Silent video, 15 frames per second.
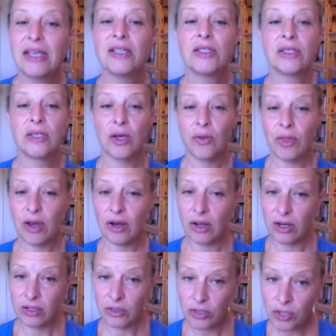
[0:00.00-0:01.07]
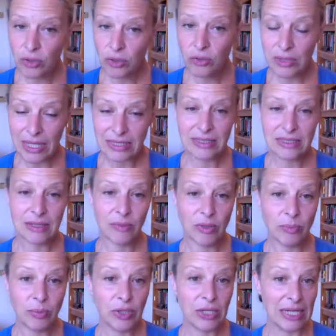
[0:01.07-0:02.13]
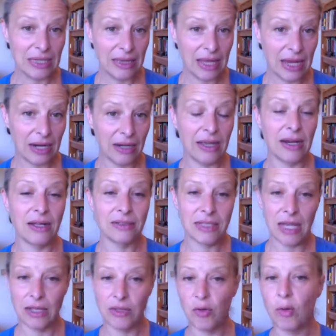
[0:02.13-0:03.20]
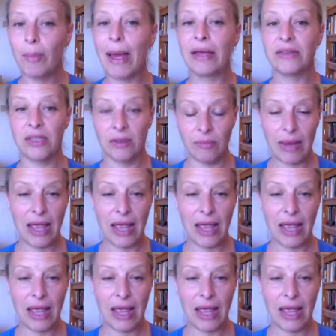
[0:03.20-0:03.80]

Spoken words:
So there are 2 lessons I'm going to put in there, and I'll tell you about them